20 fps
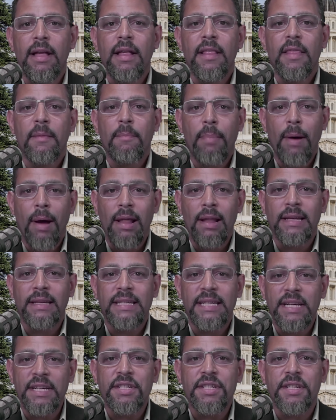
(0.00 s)
The
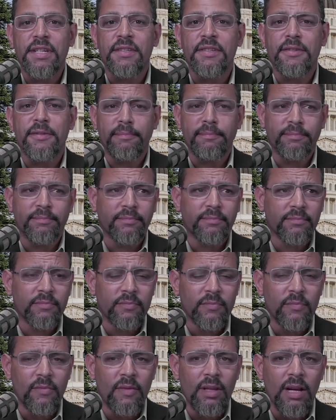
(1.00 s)
politicians,
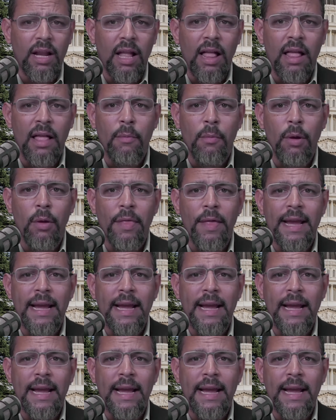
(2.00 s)
they